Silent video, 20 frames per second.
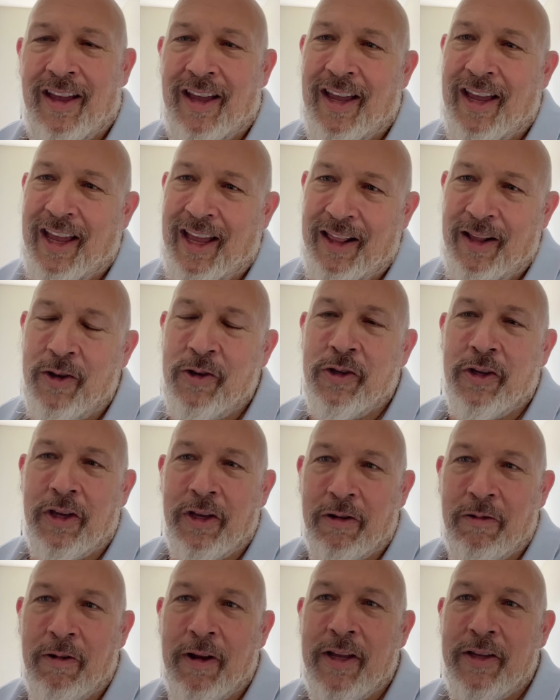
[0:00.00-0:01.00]
And there's a
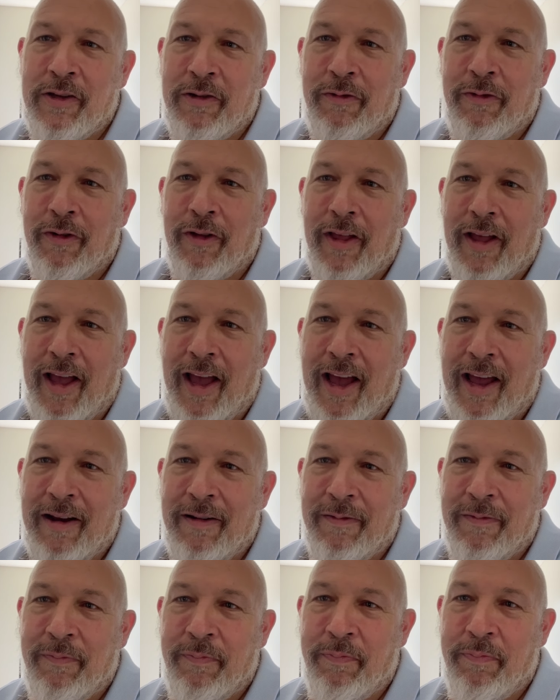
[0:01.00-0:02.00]
good reason for that.
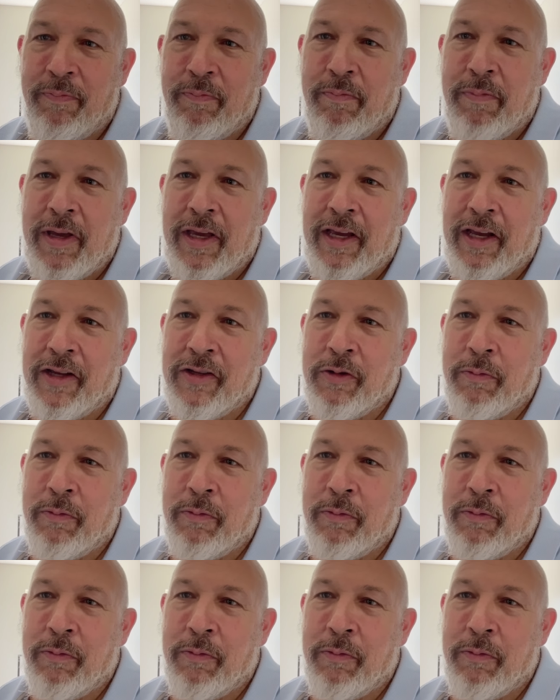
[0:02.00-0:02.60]
Because